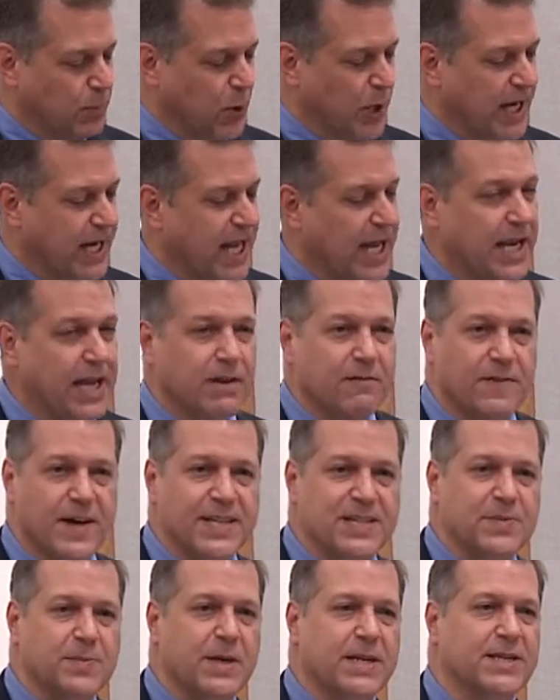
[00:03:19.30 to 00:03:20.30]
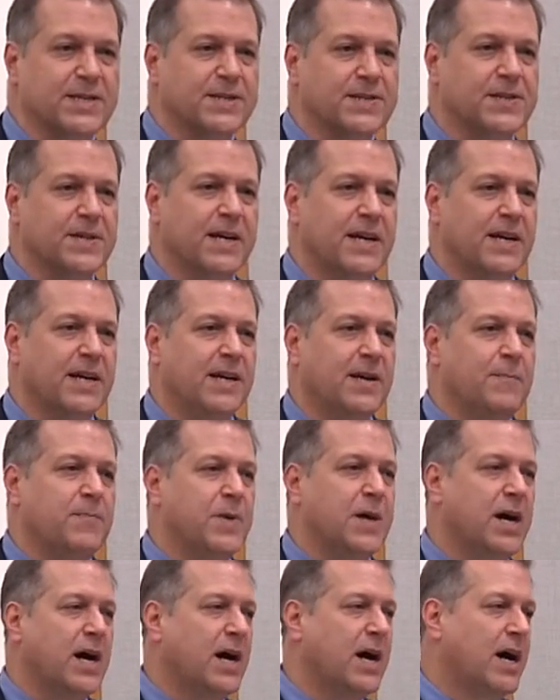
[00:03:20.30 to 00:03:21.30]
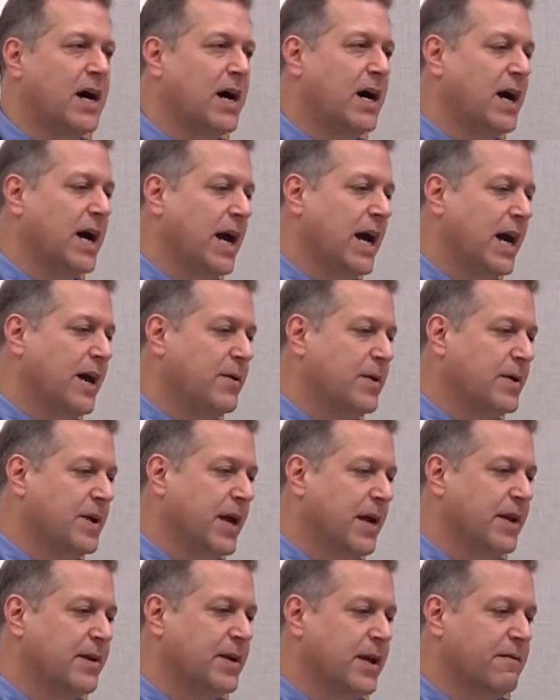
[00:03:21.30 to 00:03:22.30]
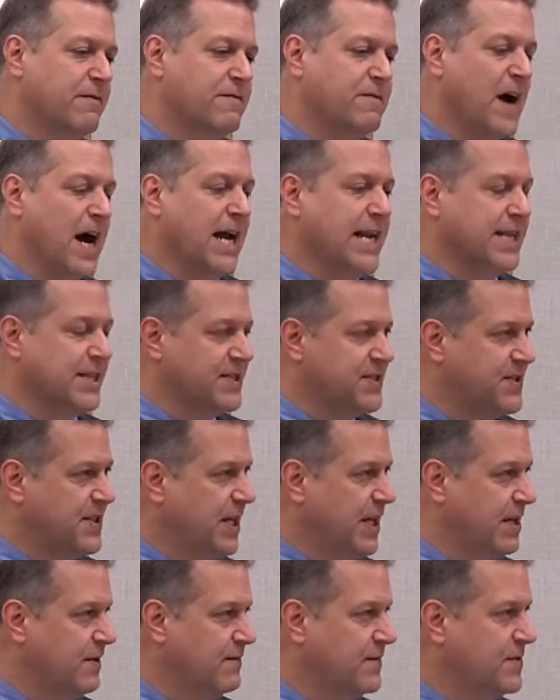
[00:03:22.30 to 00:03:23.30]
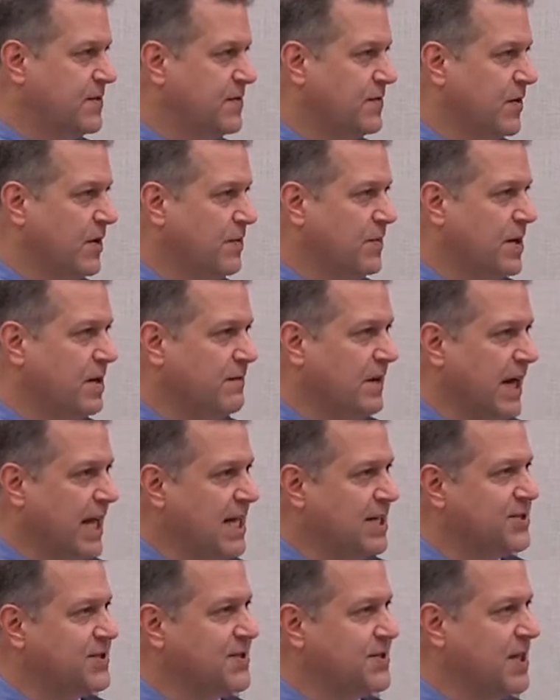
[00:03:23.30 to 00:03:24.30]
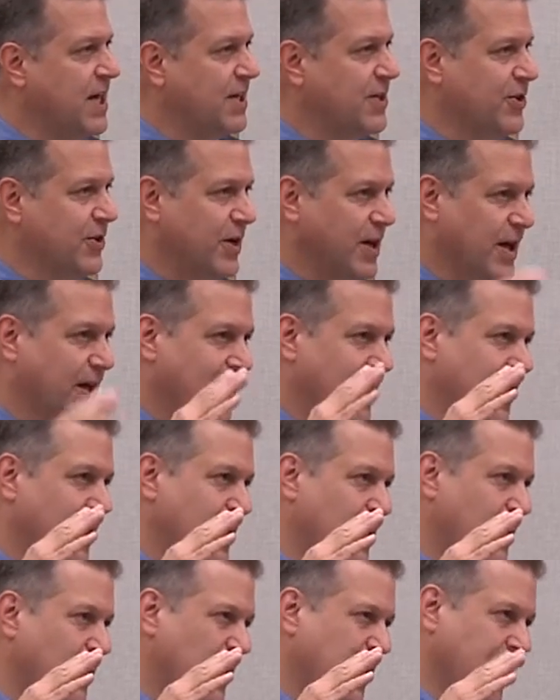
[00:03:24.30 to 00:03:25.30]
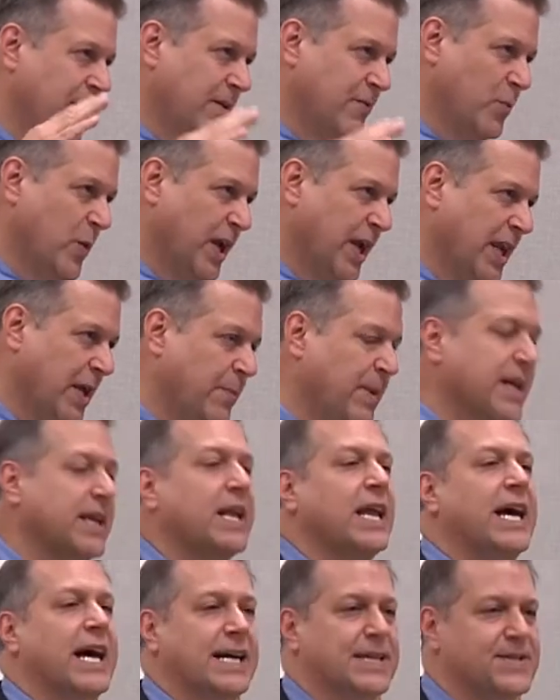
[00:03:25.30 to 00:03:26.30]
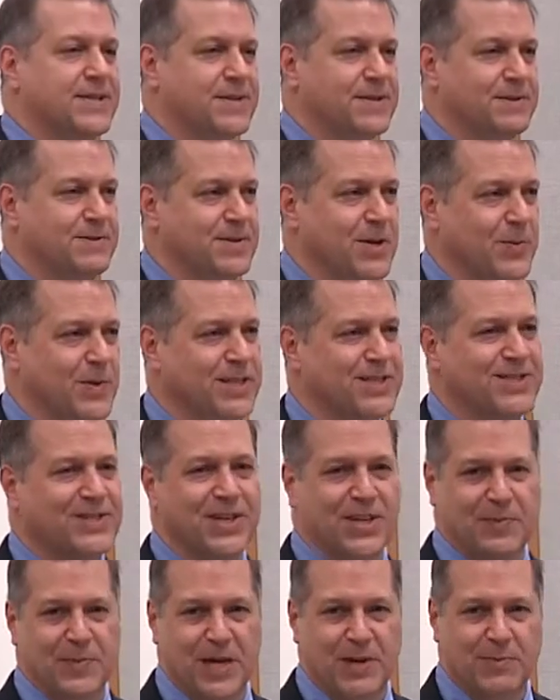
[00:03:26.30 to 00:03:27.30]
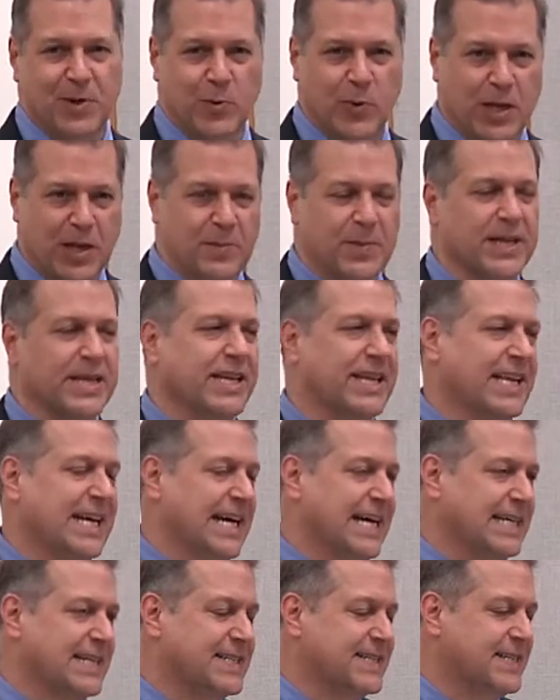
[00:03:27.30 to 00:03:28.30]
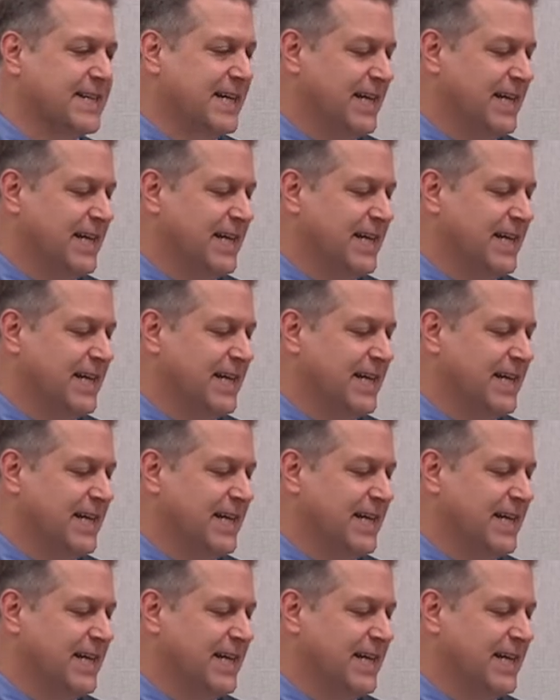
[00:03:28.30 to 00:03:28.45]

bring in investments uh, and, and, and, find incentives from the financial sector, we can, we can emit less. Still emit, but we'll emit less.